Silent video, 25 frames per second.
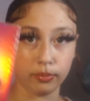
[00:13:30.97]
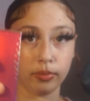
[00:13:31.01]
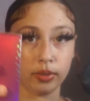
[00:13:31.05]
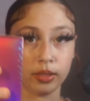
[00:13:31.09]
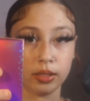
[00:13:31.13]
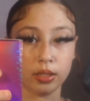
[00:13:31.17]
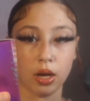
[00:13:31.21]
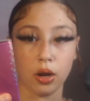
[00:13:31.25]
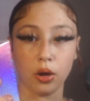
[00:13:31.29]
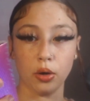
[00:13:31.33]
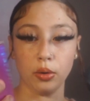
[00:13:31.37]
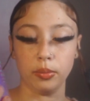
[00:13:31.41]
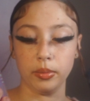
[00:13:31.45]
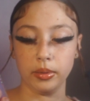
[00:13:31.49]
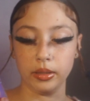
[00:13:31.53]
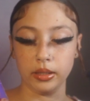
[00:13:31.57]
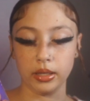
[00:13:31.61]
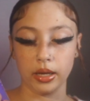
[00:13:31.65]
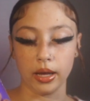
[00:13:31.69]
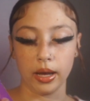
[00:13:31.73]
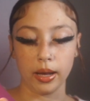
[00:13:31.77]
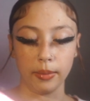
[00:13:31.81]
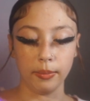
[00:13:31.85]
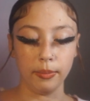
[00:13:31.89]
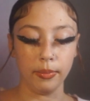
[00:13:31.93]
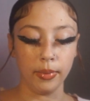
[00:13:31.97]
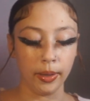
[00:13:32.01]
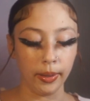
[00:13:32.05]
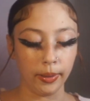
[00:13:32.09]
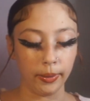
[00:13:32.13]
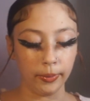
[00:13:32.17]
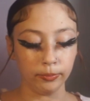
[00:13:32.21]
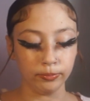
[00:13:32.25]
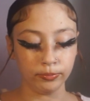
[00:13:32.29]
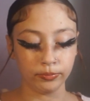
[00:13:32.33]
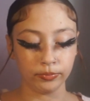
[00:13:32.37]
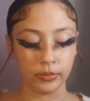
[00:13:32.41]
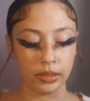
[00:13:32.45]
It's not opened yet, but
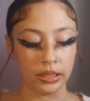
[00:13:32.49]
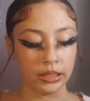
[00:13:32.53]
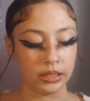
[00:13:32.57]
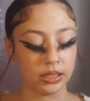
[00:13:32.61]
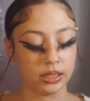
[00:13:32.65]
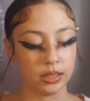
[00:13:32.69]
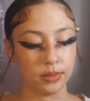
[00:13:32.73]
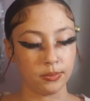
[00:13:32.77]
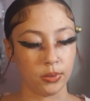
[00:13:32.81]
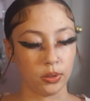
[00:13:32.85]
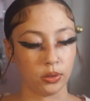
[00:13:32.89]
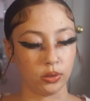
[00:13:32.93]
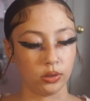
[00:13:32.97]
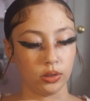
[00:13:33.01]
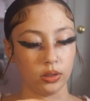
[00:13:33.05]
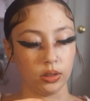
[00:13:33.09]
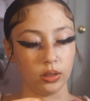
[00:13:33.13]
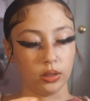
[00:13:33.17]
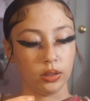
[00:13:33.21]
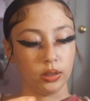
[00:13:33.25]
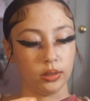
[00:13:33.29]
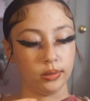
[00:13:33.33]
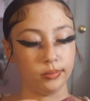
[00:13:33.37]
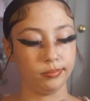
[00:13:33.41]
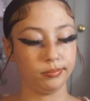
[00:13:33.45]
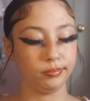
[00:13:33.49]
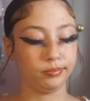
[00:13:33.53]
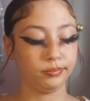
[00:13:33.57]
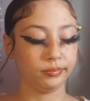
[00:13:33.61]
it smells good.